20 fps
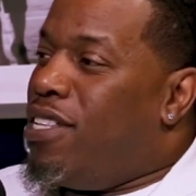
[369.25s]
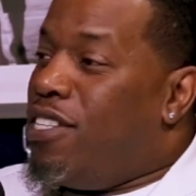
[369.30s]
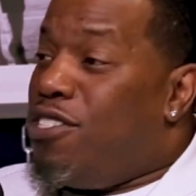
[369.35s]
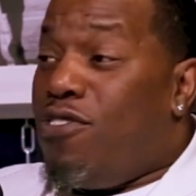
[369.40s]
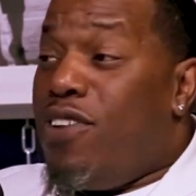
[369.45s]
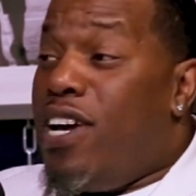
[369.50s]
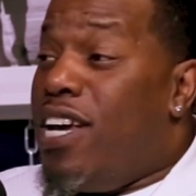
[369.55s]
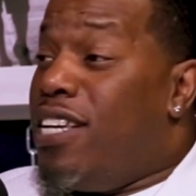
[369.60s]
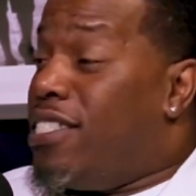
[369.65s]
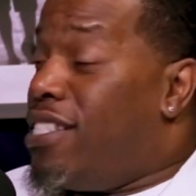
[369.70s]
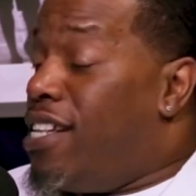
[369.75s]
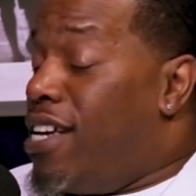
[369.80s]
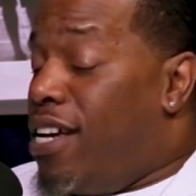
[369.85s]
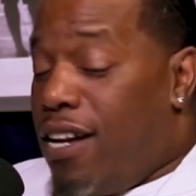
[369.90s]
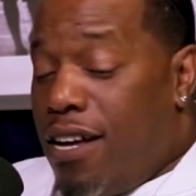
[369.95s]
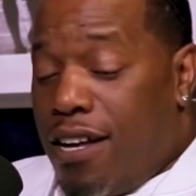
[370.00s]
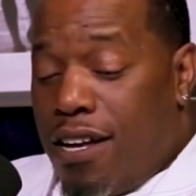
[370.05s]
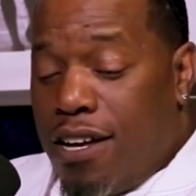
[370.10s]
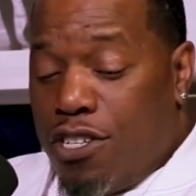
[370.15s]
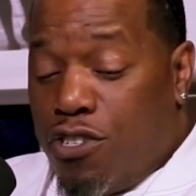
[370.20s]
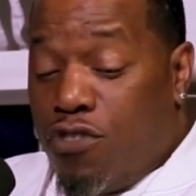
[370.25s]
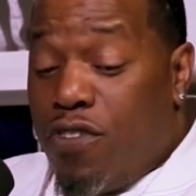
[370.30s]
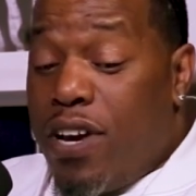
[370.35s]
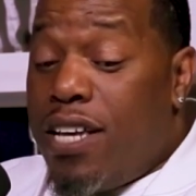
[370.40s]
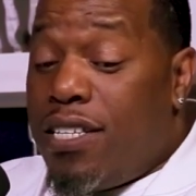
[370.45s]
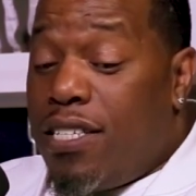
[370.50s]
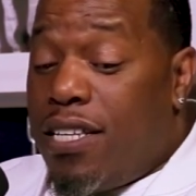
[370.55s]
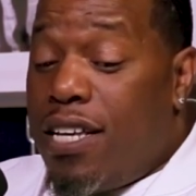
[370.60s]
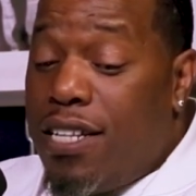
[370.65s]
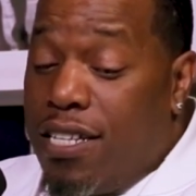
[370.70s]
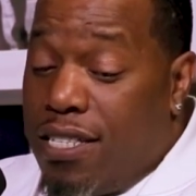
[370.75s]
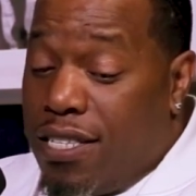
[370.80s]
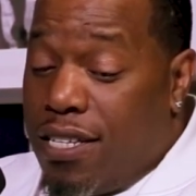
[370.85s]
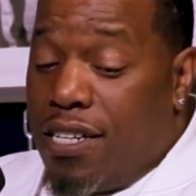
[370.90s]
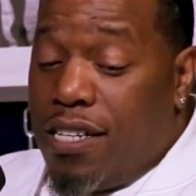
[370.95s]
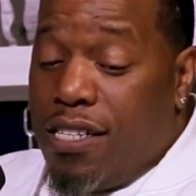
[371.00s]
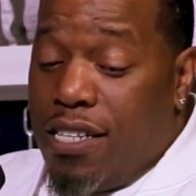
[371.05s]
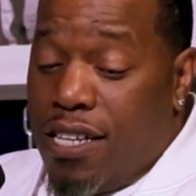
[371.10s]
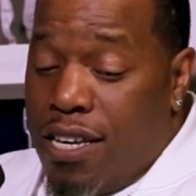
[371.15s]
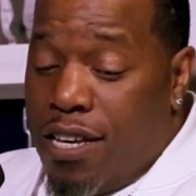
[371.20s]
Transcended to
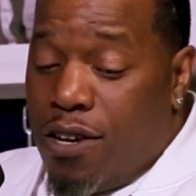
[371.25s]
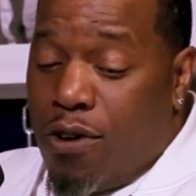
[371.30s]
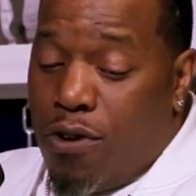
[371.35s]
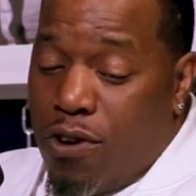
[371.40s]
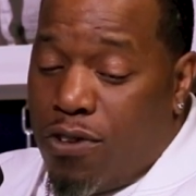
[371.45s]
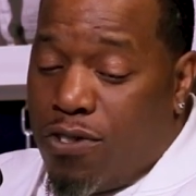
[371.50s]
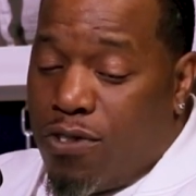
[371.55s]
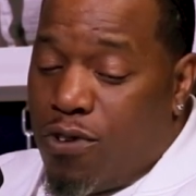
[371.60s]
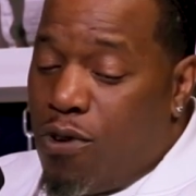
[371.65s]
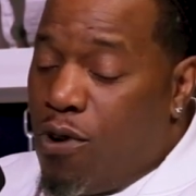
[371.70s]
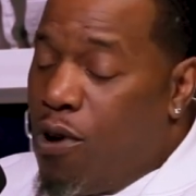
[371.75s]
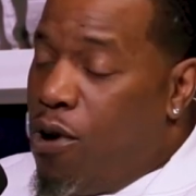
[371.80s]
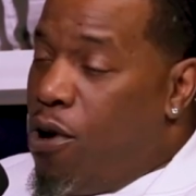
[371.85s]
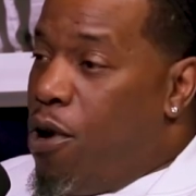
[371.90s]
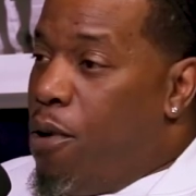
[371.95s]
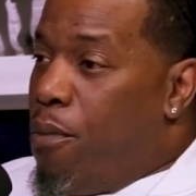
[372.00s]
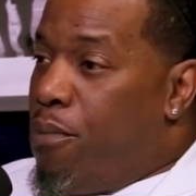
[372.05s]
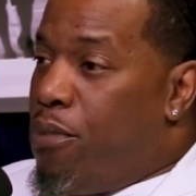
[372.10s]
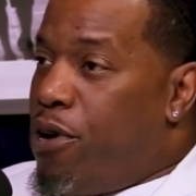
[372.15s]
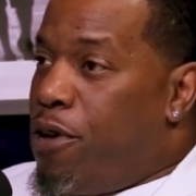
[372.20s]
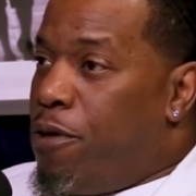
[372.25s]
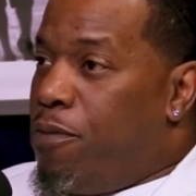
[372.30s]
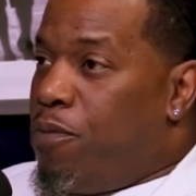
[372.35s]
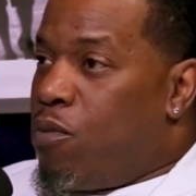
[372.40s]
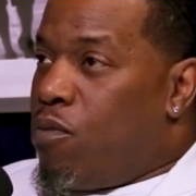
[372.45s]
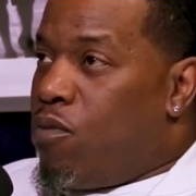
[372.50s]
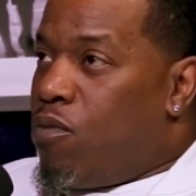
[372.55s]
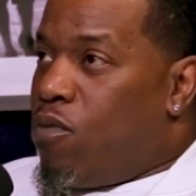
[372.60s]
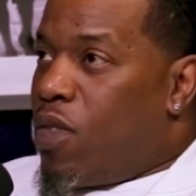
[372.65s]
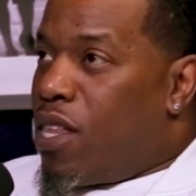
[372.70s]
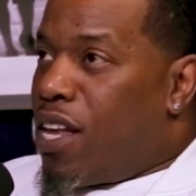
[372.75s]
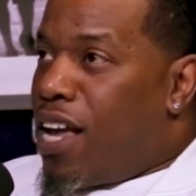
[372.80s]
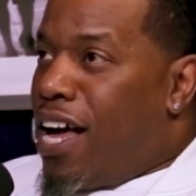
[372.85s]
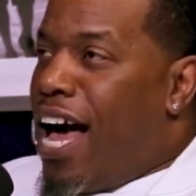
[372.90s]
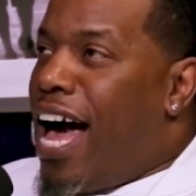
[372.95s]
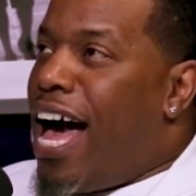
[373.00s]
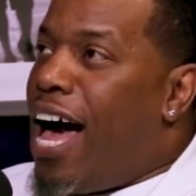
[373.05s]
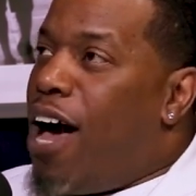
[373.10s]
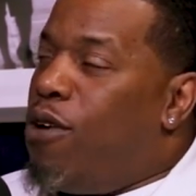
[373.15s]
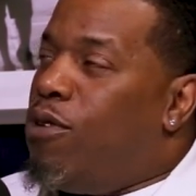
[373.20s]
the league also. But
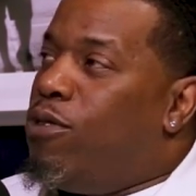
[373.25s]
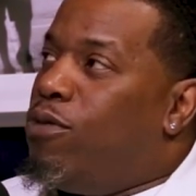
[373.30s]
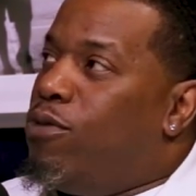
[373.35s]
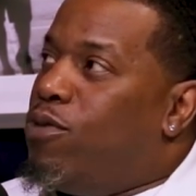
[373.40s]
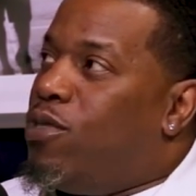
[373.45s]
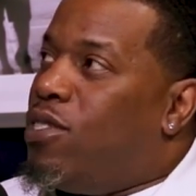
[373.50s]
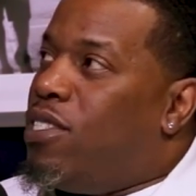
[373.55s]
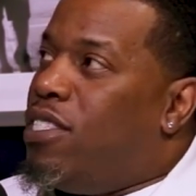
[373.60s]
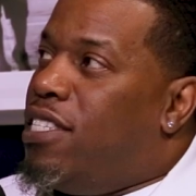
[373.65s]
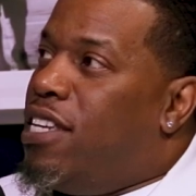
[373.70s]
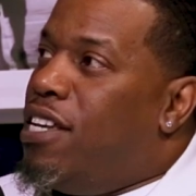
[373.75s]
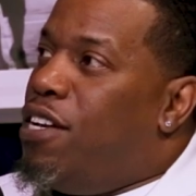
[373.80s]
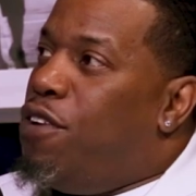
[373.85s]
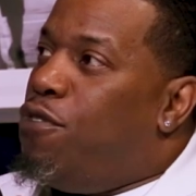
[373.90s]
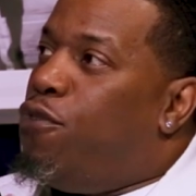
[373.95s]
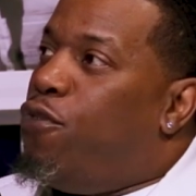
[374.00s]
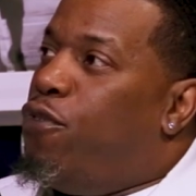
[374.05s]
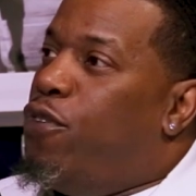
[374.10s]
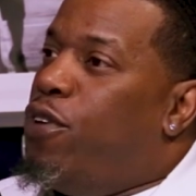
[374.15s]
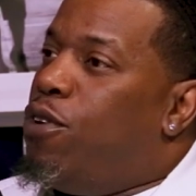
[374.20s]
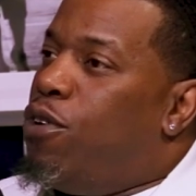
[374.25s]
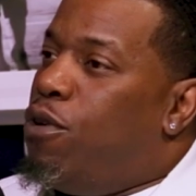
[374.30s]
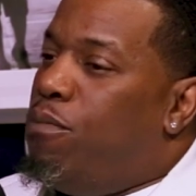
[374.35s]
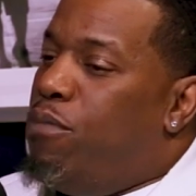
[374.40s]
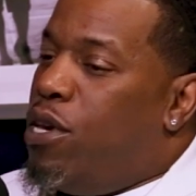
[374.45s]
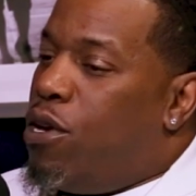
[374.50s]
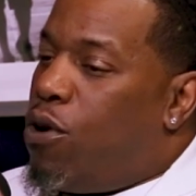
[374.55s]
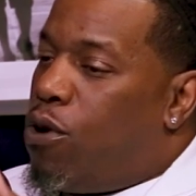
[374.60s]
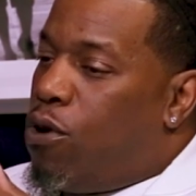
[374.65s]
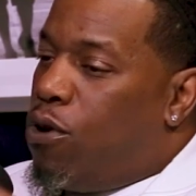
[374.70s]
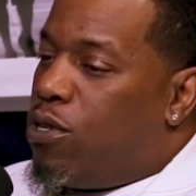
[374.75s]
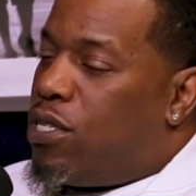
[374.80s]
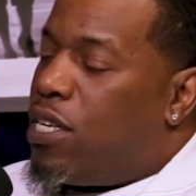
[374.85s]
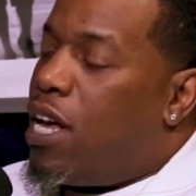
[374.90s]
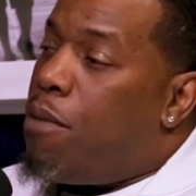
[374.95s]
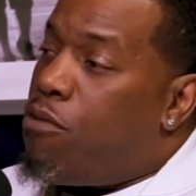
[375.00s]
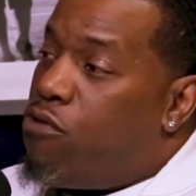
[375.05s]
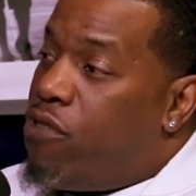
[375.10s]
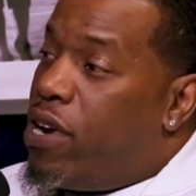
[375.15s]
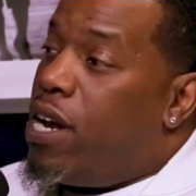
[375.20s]
how did it feel to be an
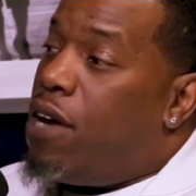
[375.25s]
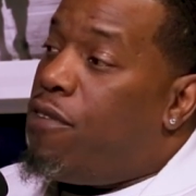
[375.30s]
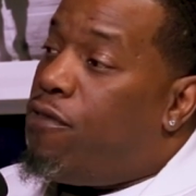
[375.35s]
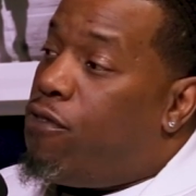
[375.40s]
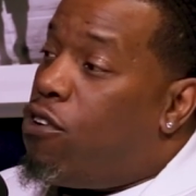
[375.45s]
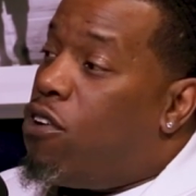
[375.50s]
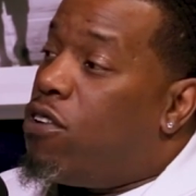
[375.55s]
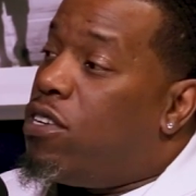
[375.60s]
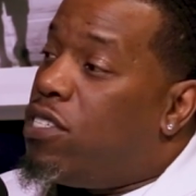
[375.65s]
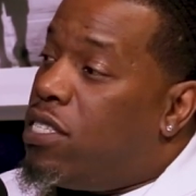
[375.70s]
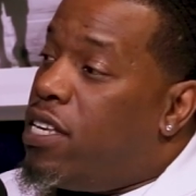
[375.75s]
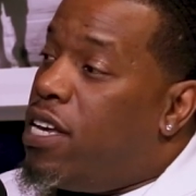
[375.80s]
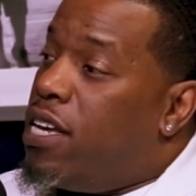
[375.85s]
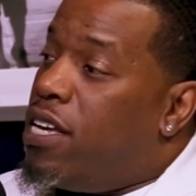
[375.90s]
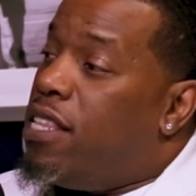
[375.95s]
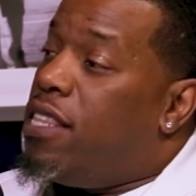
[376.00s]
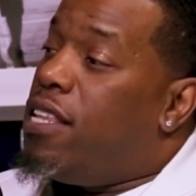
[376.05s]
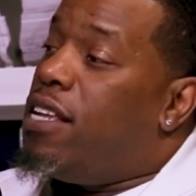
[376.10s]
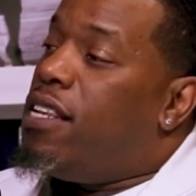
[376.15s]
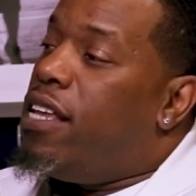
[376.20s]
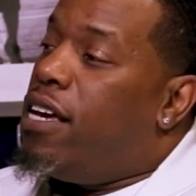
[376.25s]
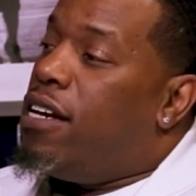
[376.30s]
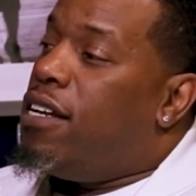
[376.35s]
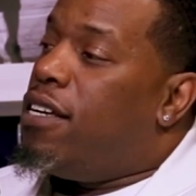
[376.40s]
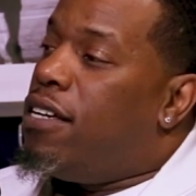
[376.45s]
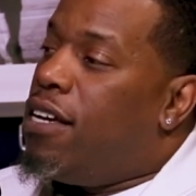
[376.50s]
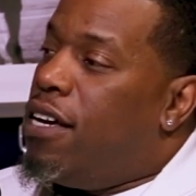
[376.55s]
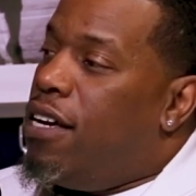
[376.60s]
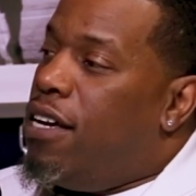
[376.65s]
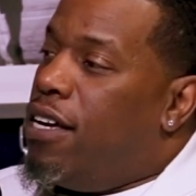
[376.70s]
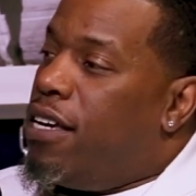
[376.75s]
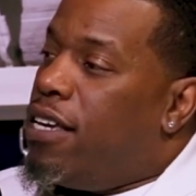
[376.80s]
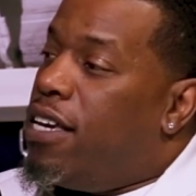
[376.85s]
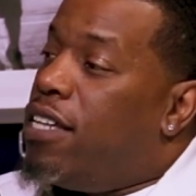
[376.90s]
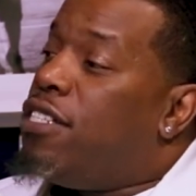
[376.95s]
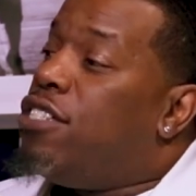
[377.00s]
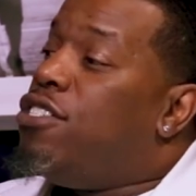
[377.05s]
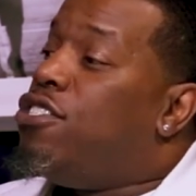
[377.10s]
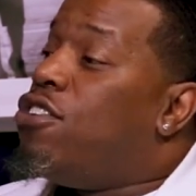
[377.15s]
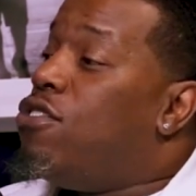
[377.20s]
all-time great at Florida State and then later
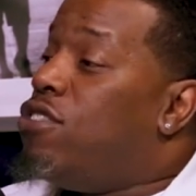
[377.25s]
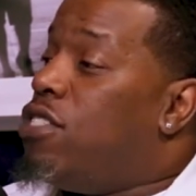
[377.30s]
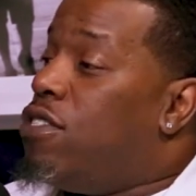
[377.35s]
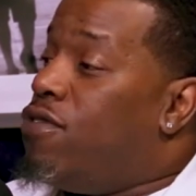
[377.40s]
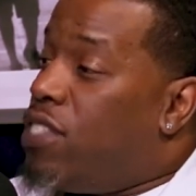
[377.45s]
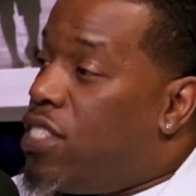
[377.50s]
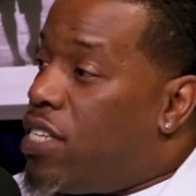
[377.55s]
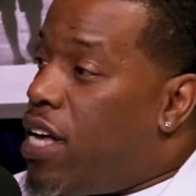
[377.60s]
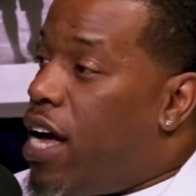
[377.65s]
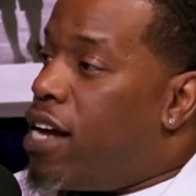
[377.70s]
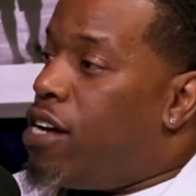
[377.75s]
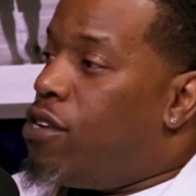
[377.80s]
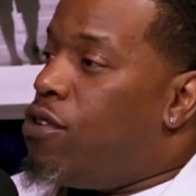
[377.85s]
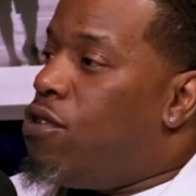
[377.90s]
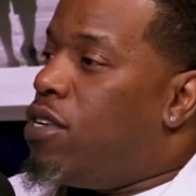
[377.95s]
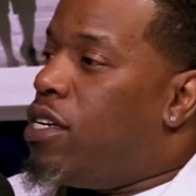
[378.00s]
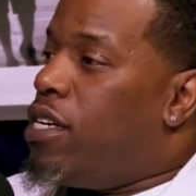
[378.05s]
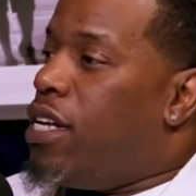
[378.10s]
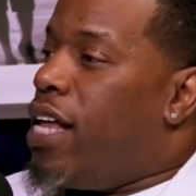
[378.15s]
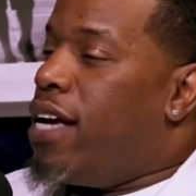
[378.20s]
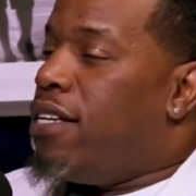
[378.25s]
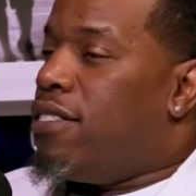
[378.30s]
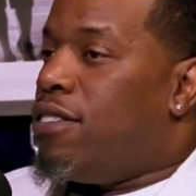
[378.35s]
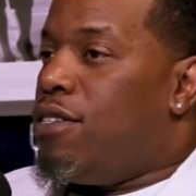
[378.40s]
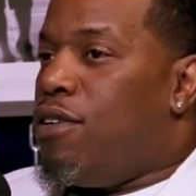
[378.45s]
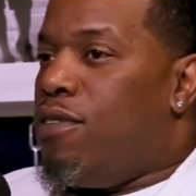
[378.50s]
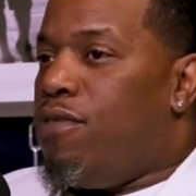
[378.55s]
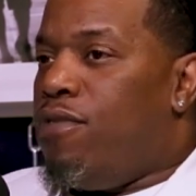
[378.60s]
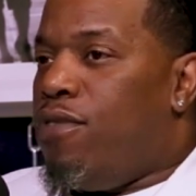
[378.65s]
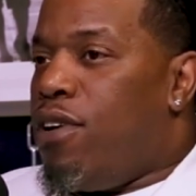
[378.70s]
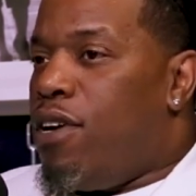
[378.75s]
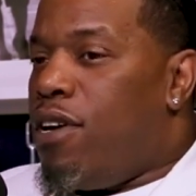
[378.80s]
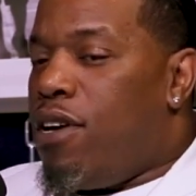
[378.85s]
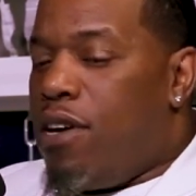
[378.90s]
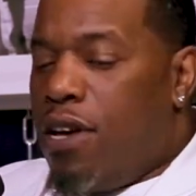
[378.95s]
get your jersey retired along the likes of